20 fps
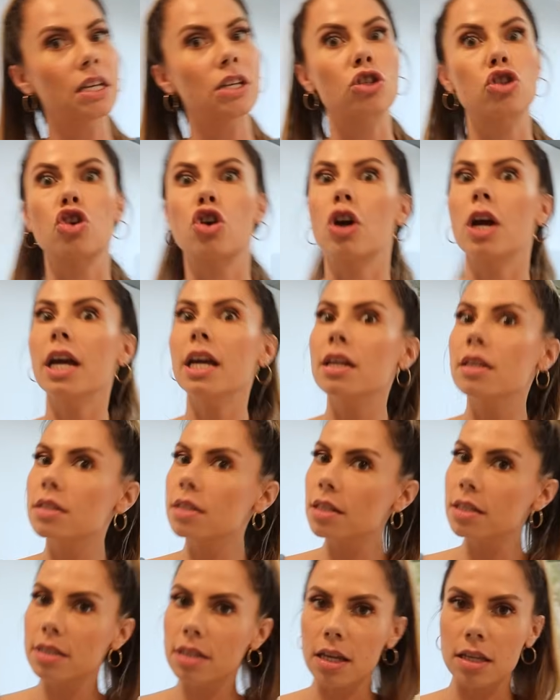these
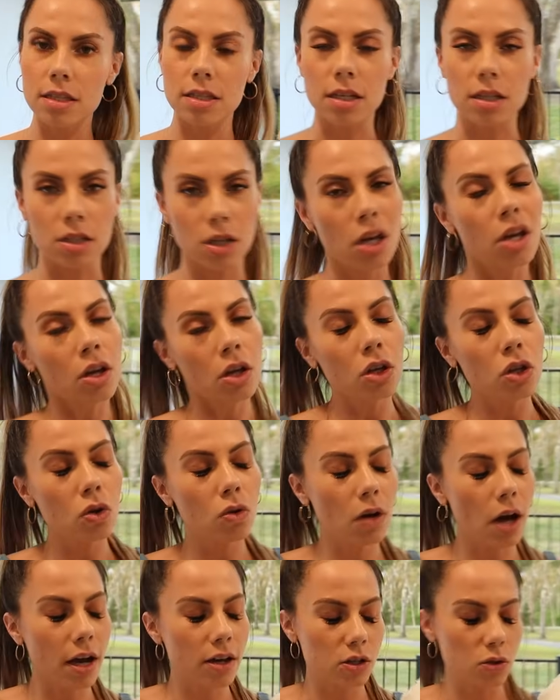crazy senses. You
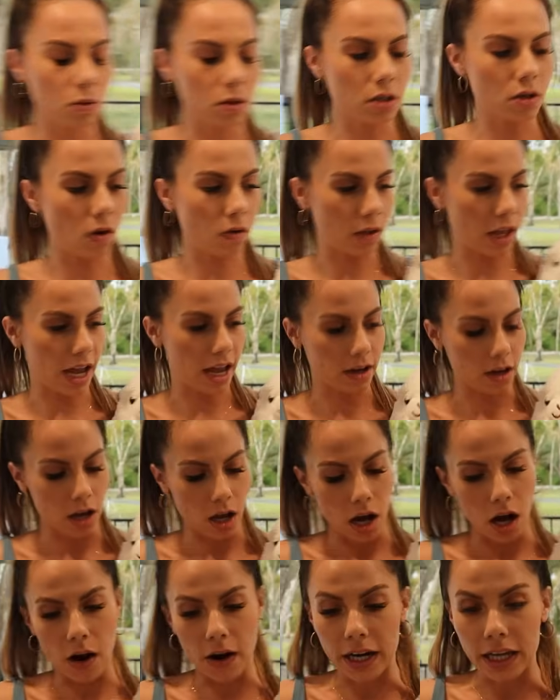guys would know that.
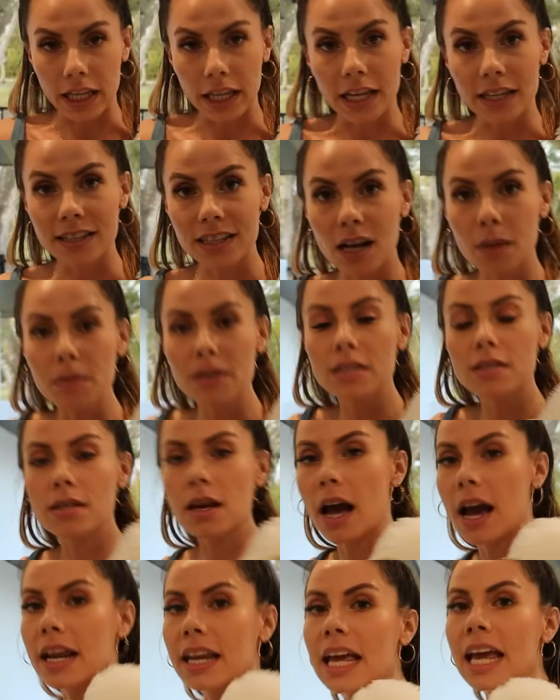All right, let's come
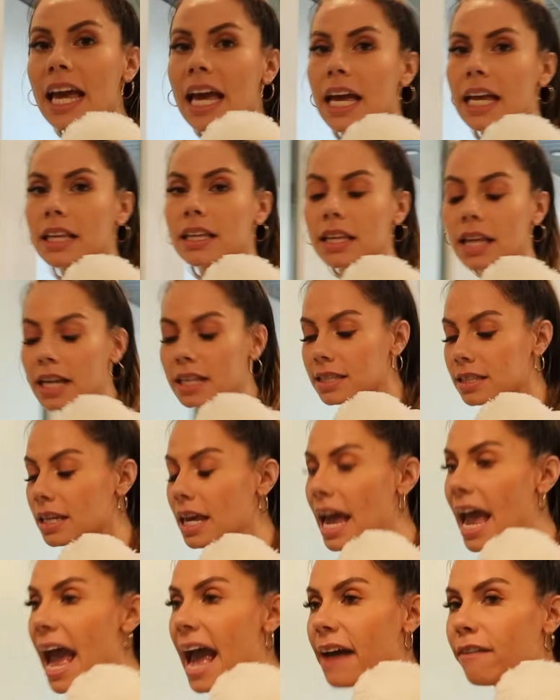inside and let's
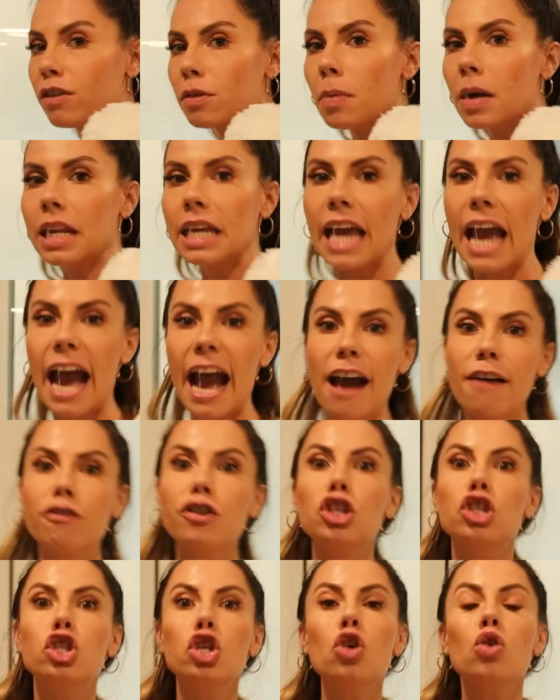let everybody have
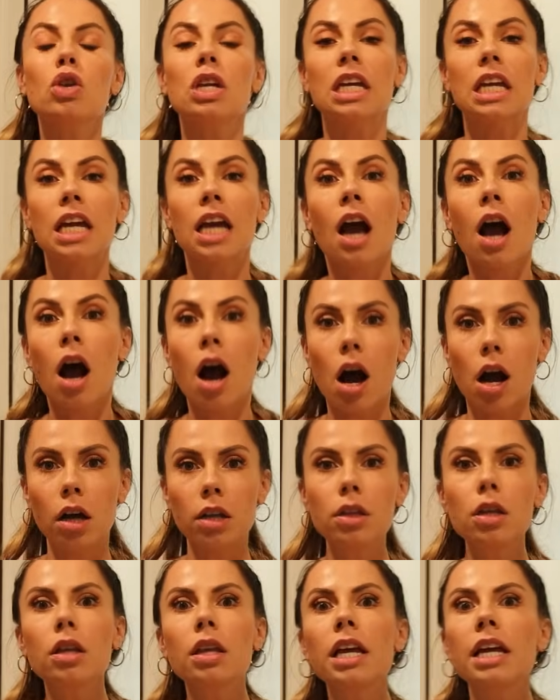a duty
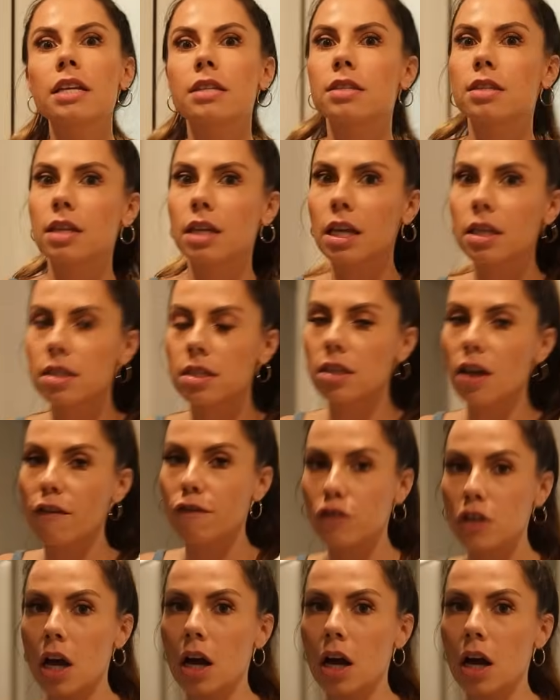on the list to get stuff